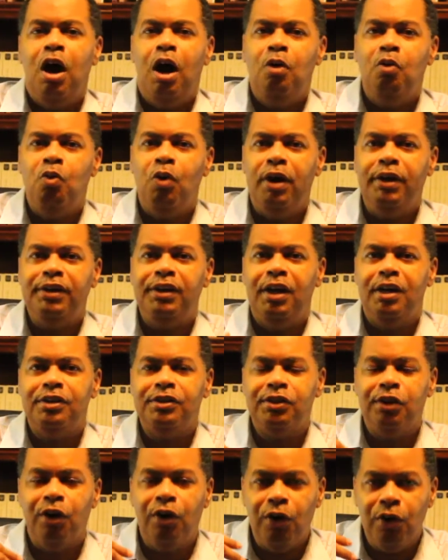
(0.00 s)
what
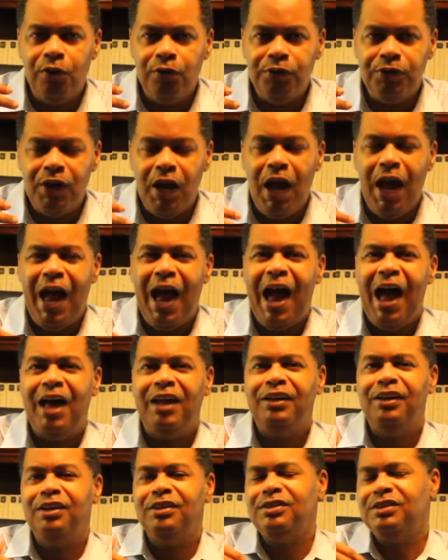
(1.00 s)
does hurt?
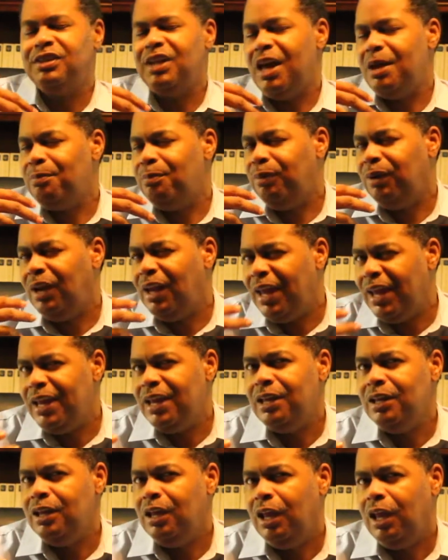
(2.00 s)
How does that
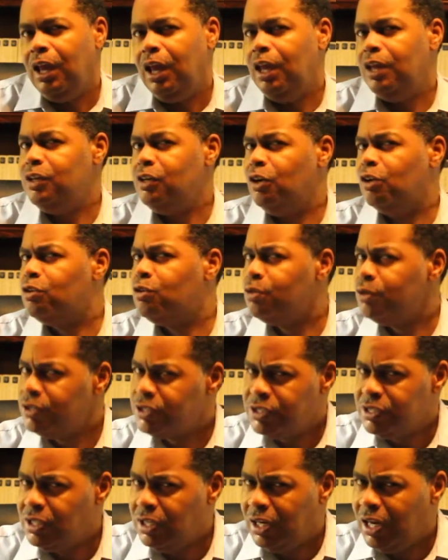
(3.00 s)
play in your
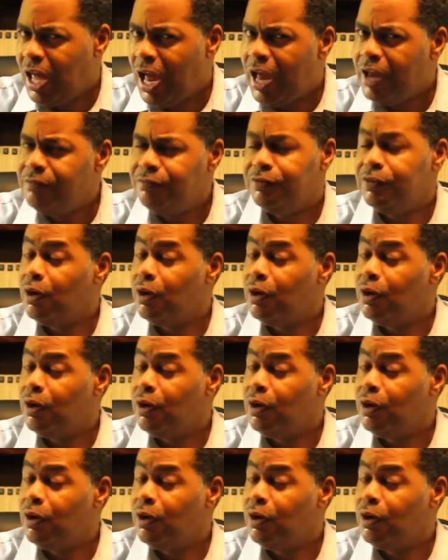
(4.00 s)
Christian life?